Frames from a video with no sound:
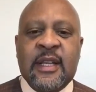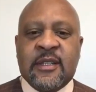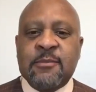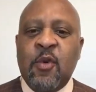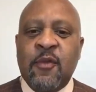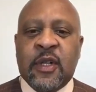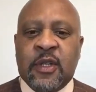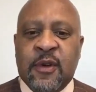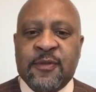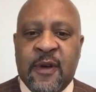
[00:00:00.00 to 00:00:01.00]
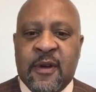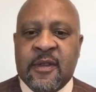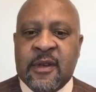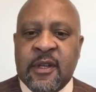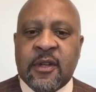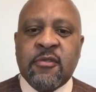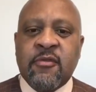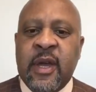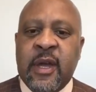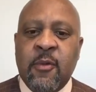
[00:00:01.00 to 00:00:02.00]
Let's move it a little further. The
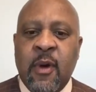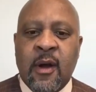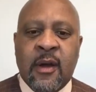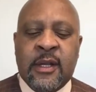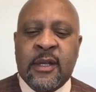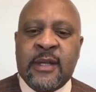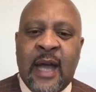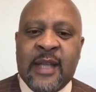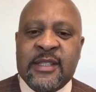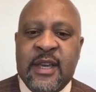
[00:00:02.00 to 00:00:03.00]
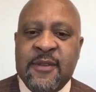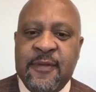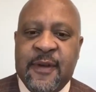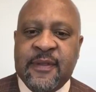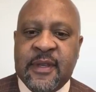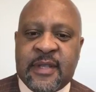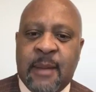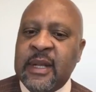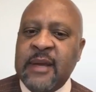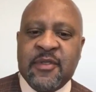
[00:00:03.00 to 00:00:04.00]
Korean War in the nineteen
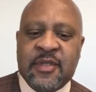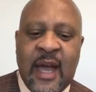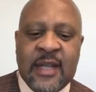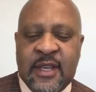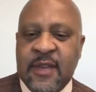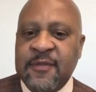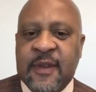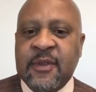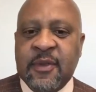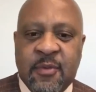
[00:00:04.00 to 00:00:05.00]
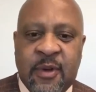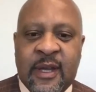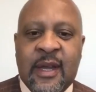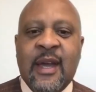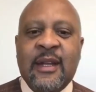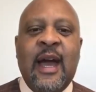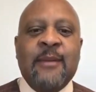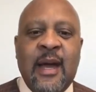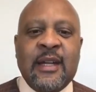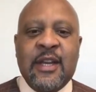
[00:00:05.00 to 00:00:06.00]
fifties, I believe it was nineteen fifty-three.
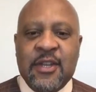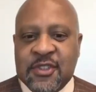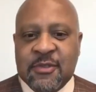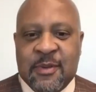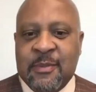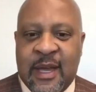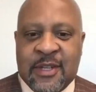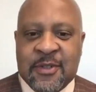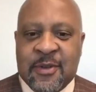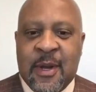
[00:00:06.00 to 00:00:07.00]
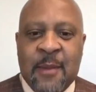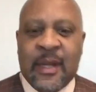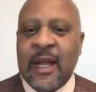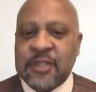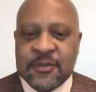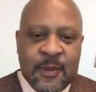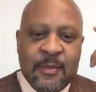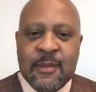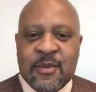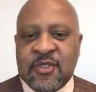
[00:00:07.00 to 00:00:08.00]
Now, I'm not a history major, but I
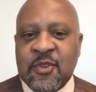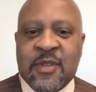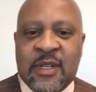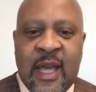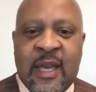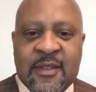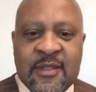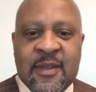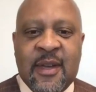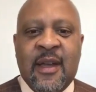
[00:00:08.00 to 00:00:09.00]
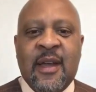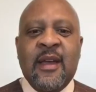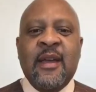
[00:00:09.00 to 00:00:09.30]
just remember certain dates.